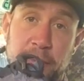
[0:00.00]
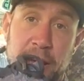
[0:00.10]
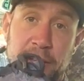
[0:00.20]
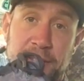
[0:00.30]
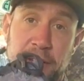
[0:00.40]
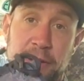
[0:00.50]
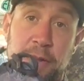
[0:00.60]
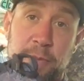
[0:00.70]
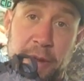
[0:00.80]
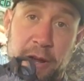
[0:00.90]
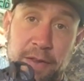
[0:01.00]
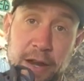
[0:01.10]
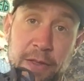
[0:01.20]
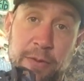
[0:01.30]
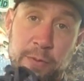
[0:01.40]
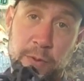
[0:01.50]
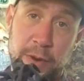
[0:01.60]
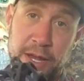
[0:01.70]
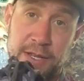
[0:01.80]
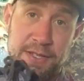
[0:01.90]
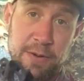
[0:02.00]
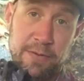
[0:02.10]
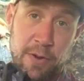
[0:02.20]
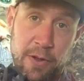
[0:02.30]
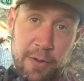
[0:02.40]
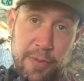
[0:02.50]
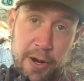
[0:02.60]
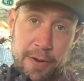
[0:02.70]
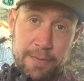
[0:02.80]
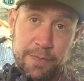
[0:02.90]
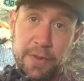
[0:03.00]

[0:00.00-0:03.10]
miles on another pair that I threw away because they were falling apart.